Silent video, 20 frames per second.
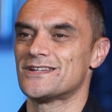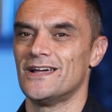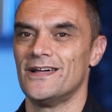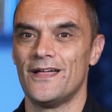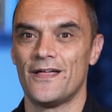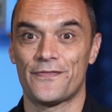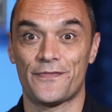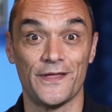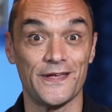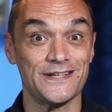
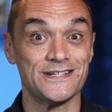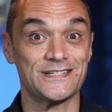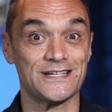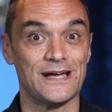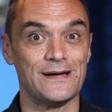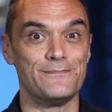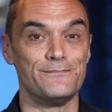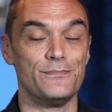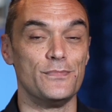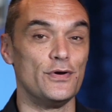Things
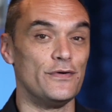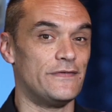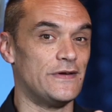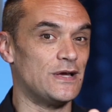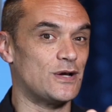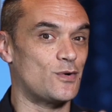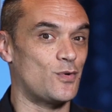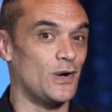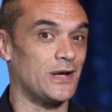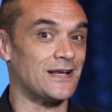are
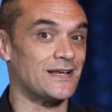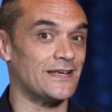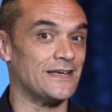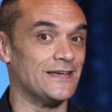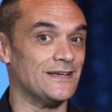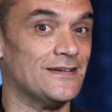moving quickly.